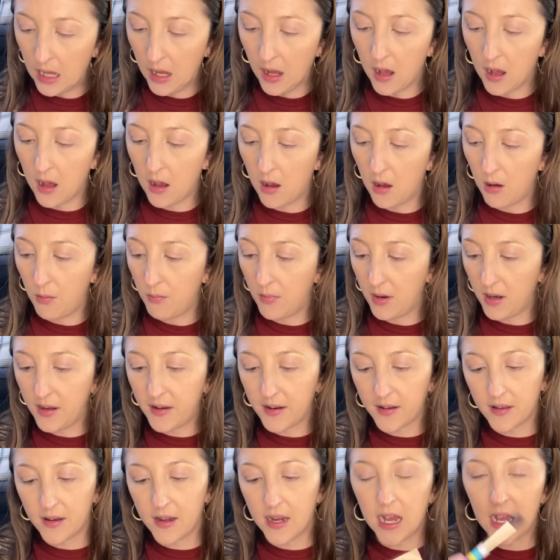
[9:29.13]
It
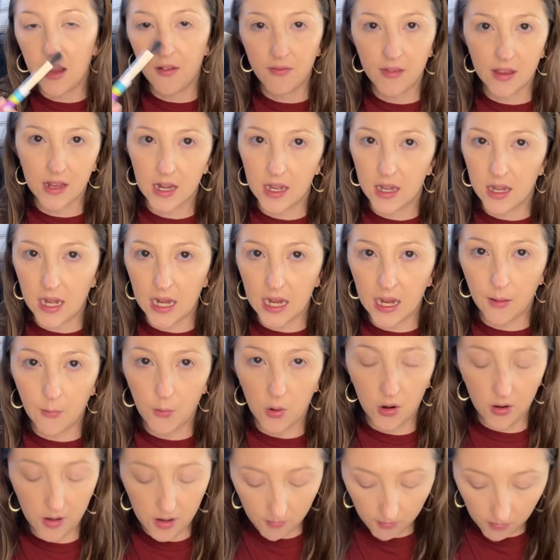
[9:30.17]
doesn't have like a name or
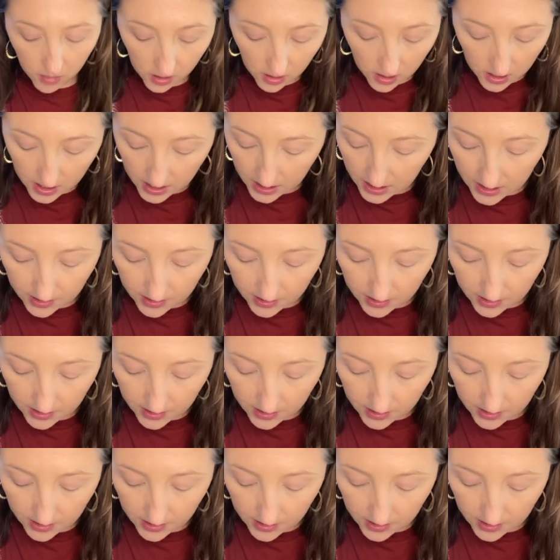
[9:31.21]
number on it.